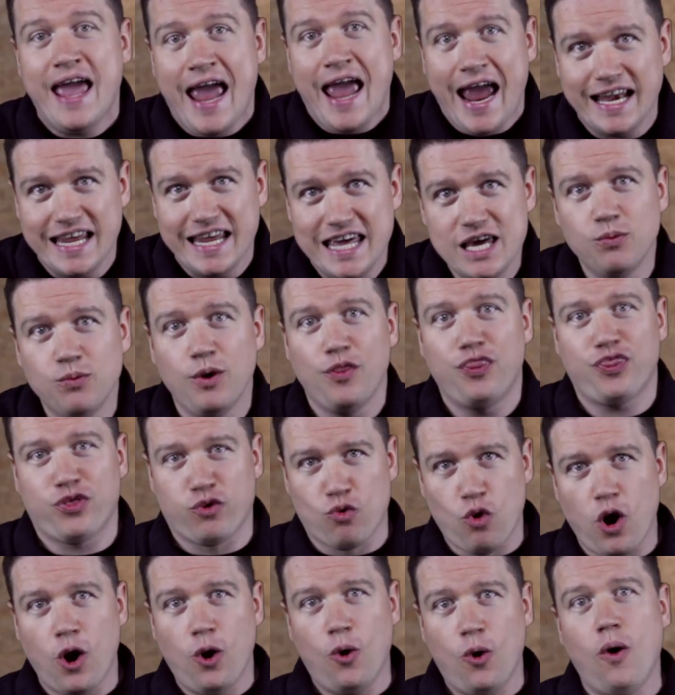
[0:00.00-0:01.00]
and he would
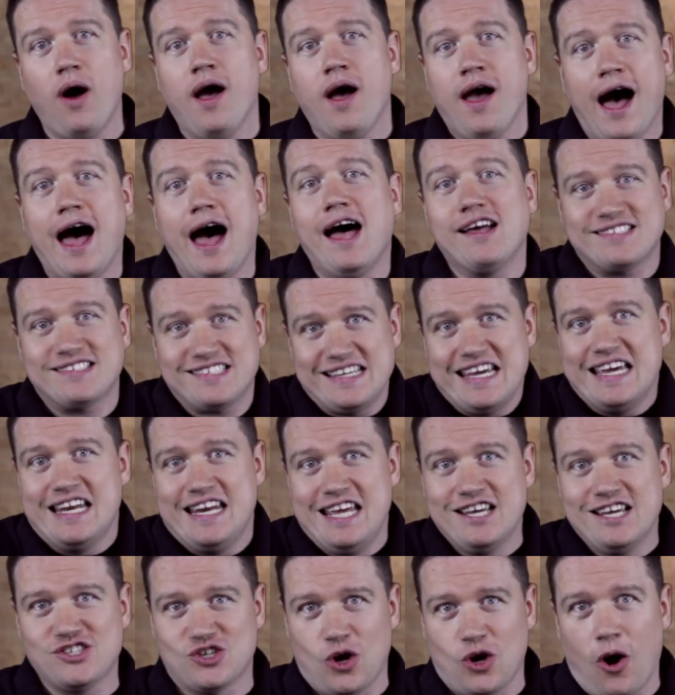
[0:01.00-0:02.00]
throw us
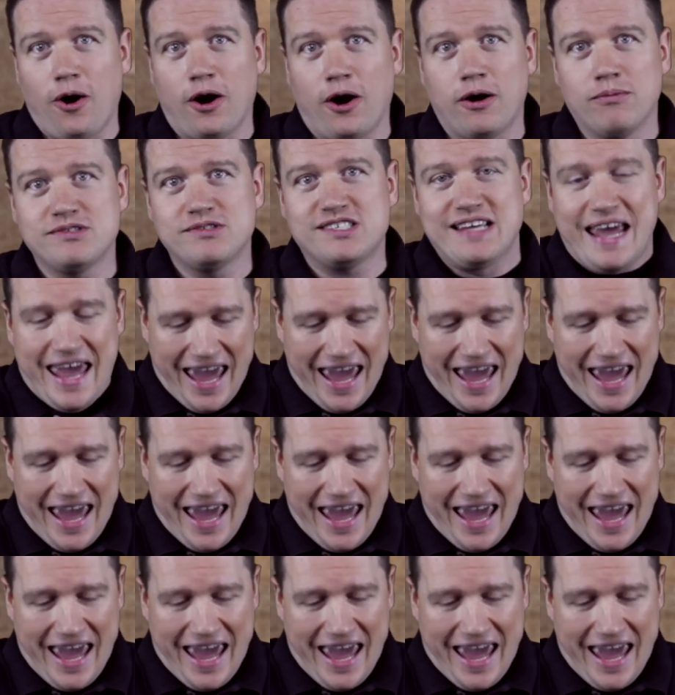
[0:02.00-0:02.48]
in his arms